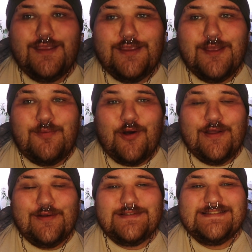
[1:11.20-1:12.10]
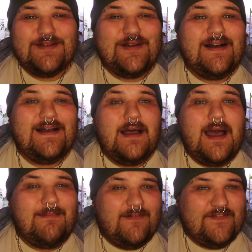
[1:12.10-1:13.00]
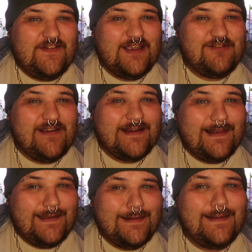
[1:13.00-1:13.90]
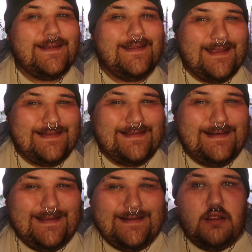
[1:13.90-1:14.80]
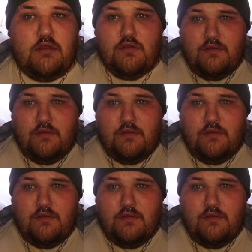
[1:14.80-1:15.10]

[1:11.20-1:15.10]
your boy also got a motherfucking ring light. Yes, he did.